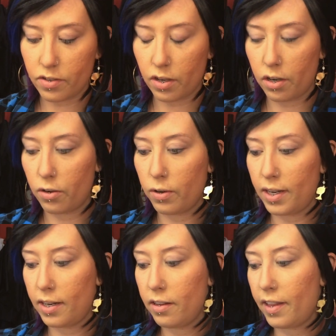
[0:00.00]
so
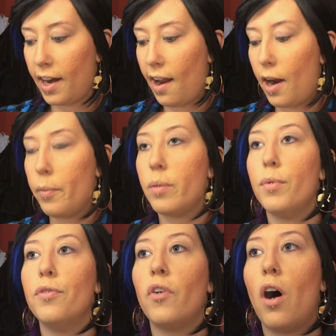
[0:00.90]
then I would
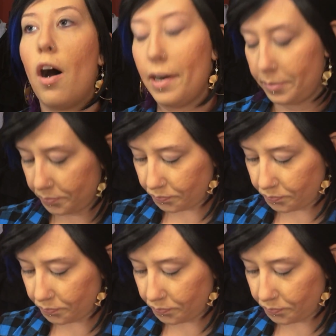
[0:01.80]
move on.